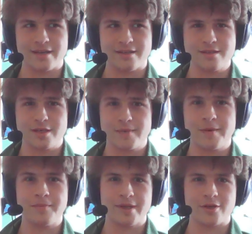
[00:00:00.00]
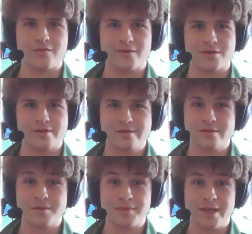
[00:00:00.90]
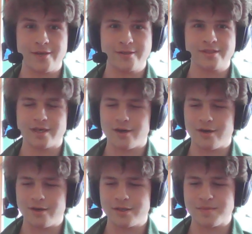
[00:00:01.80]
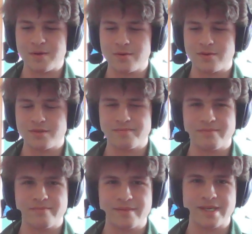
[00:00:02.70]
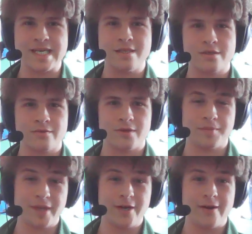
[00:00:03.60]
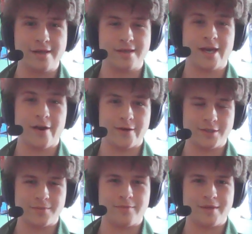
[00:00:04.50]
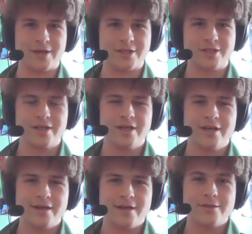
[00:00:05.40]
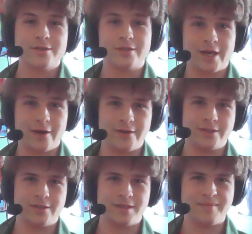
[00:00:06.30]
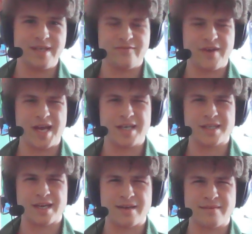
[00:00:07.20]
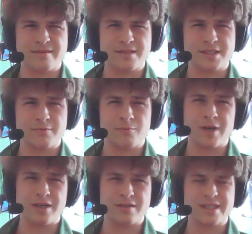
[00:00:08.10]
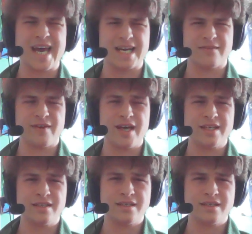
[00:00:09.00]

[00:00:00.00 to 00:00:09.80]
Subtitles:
let's talk about players first. So the players are the most easiest role. A player has a character, pretty much. So your character can be defined, well, yeah, defined